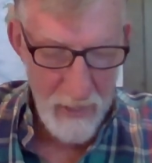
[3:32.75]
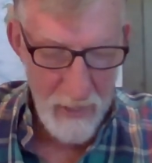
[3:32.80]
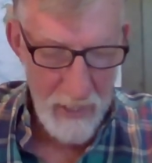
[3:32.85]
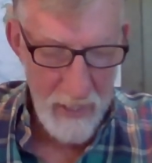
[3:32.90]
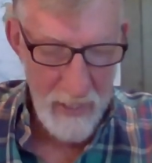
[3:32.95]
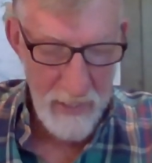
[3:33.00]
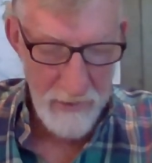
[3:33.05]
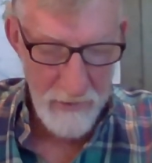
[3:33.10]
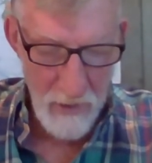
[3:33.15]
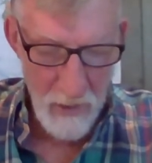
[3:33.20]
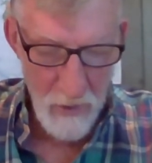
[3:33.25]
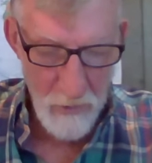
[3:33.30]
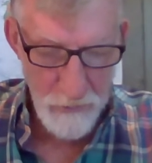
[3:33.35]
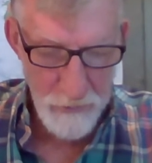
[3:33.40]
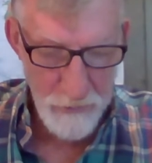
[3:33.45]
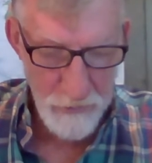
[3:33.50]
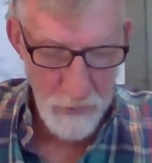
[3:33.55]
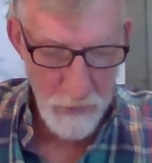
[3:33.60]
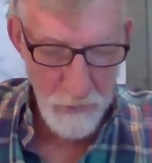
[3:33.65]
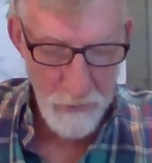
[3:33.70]
and All
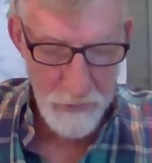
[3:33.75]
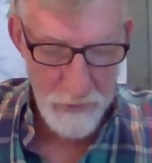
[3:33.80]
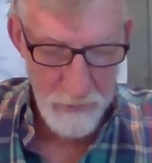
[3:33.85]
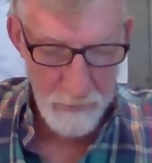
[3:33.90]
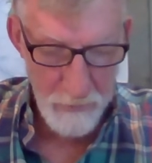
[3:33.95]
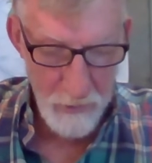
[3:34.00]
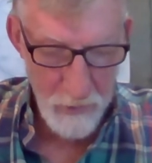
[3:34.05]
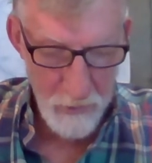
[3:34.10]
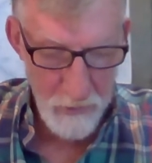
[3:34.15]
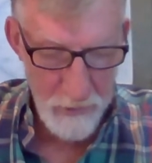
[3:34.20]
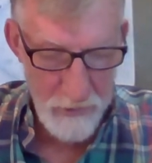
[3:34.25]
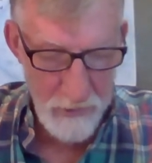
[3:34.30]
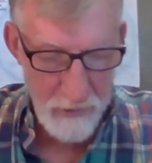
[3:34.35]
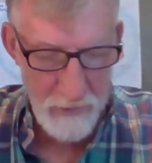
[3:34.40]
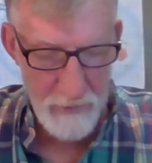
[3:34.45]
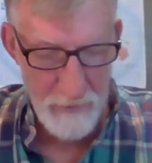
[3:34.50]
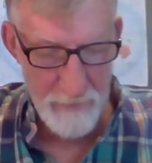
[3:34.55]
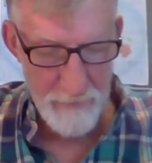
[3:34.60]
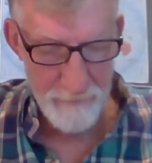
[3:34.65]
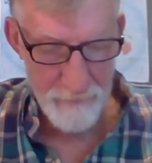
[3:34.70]
Souls Community